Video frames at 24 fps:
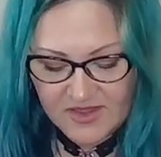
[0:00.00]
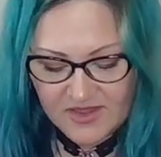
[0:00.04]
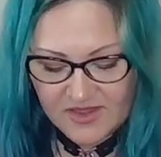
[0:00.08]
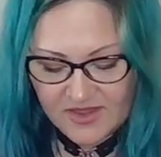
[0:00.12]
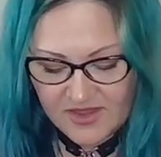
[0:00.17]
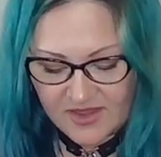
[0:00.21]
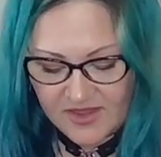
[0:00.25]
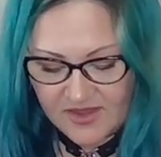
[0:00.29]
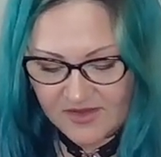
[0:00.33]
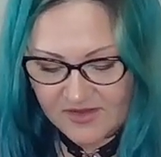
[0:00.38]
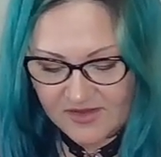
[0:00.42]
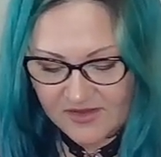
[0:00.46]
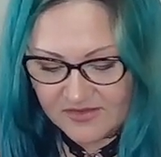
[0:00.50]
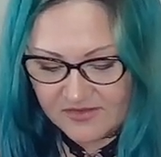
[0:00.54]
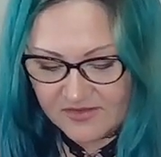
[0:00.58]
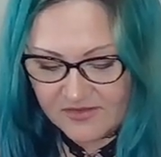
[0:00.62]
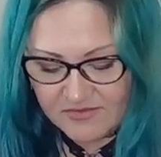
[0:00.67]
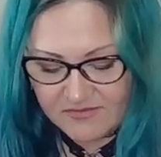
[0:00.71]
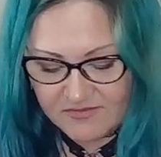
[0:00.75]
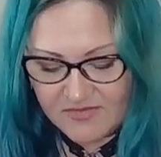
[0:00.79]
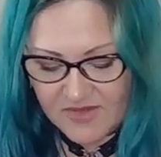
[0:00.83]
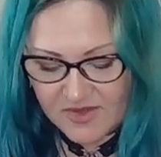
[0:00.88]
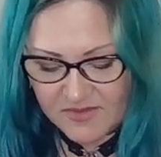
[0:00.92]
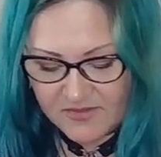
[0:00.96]
And
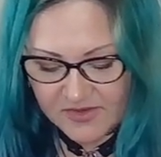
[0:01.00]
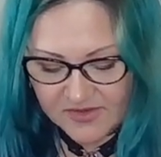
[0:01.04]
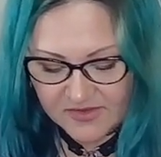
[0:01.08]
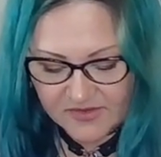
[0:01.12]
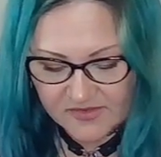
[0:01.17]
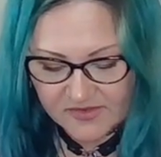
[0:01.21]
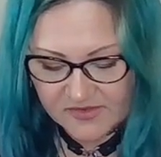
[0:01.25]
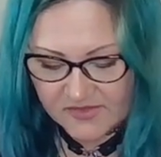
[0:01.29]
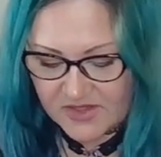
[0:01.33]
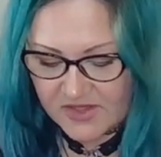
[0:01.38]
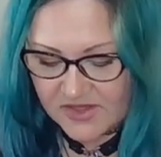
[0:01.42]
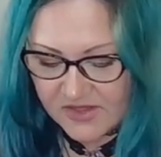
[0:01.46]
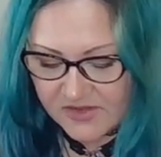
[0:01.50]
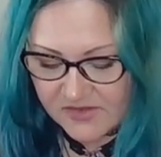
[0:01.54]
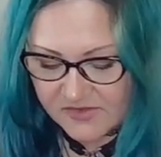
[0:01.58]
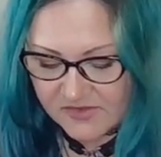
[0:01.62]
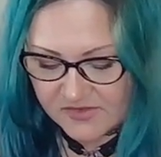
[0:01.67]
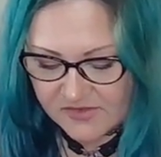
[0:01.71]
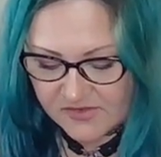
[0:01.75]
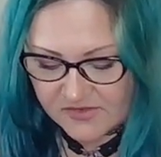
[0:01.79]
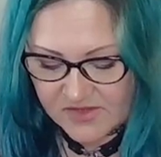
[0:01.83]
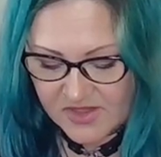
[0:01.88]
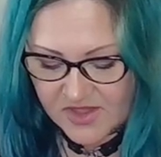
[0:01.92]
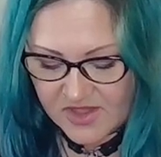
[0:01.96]
my biggest thing
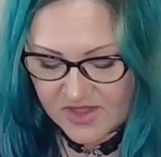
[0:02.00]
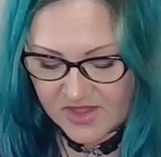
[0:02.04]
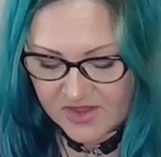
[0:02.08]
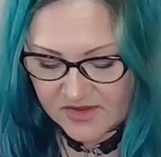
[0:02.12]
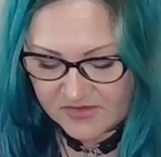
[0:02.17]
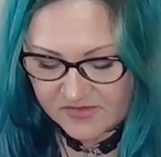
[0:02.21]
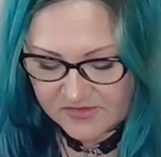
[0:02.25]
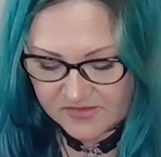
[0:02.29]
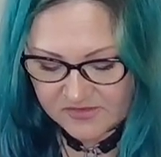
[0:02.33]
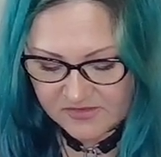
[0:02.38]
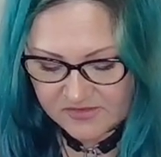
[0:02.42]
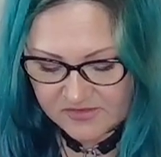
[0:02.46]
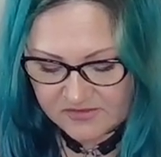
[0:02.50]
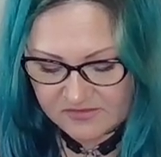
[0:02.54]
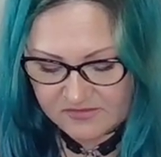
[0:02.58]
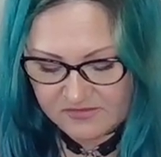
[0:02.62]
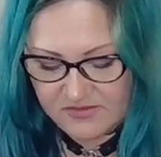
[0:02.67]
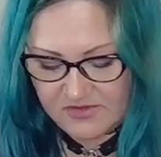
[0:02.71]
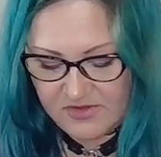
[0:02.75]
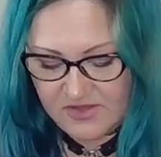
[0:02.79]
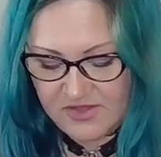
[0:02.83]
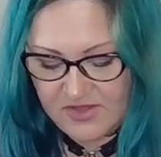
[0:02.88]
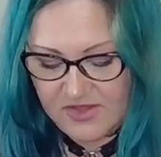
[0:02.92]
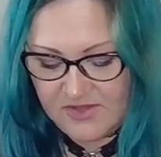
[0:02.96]
is that
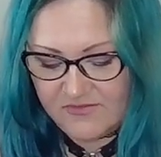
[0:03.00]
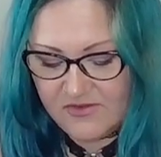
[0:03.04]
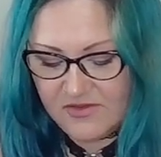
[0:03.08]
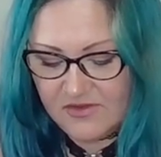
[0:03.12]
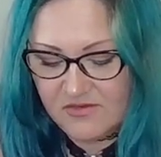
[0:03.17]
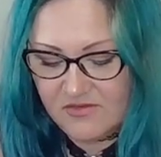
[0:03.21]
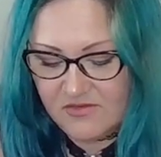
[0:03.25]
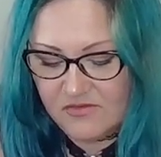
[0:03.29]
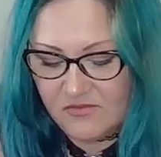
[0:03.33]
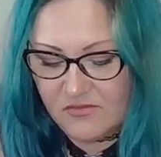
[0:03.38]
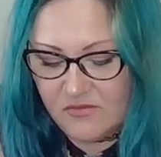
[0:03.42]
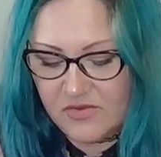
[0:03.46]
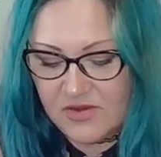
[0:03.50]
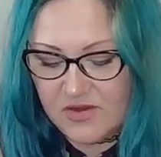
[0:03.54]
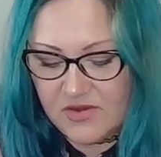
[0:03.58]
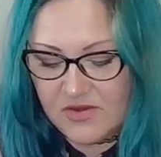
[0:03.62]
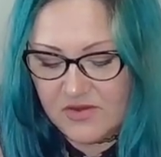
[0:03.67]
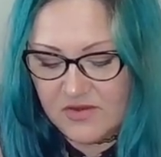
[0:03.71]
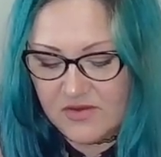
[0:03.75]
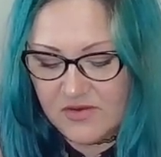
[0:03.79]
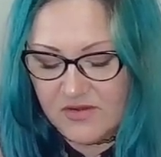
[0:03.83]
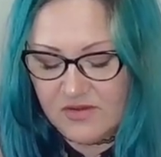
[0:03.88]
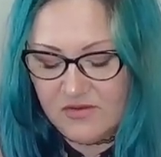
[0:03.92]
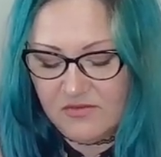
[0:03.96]
even
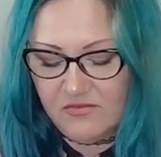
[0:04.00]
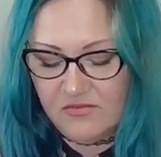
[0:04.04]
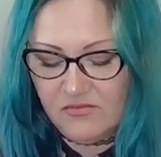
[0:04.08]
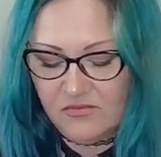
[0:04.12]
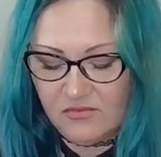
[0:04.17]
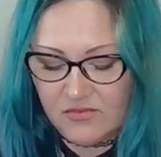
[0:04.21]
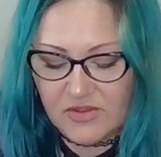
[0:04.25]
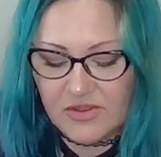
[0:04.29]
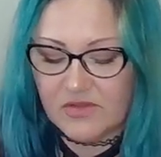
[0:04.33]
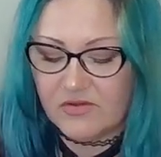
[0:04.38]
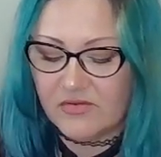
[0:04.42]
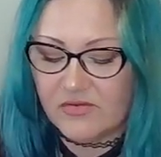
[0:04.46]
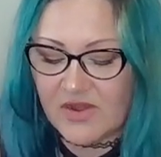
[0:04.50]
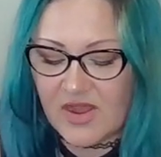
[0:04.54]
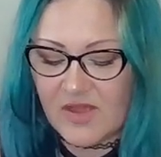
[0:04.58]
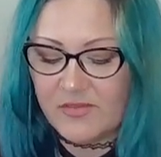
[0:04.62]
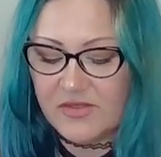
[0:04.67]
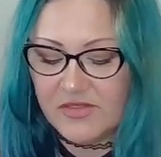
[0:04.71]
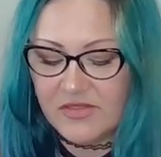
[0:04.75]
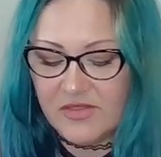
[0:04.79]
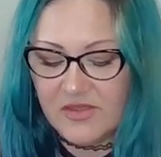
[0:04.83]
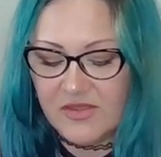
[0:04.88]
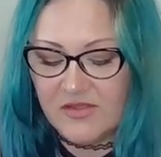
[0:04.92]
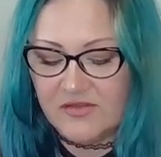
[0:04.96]
when really crappy
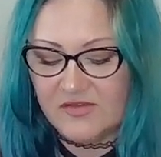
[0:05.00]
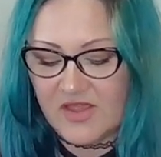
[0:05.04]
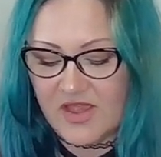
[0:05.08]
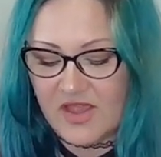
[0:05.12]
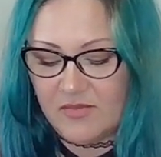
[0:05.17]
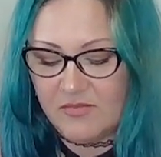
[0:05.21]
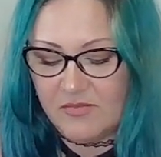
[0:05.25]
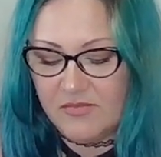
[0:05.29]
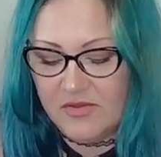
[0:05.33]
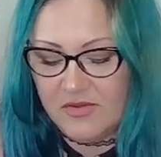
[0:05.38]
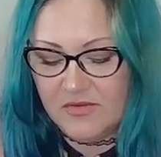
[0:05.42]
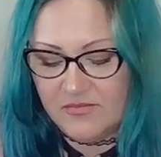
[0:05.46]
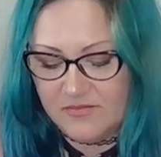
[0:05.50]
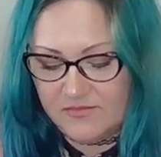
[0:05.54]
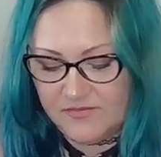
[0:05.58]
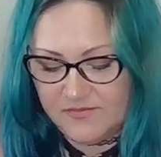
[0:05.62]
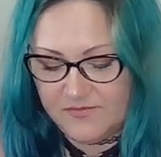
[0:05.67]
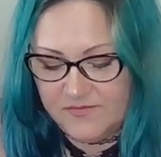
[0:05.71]
things happen,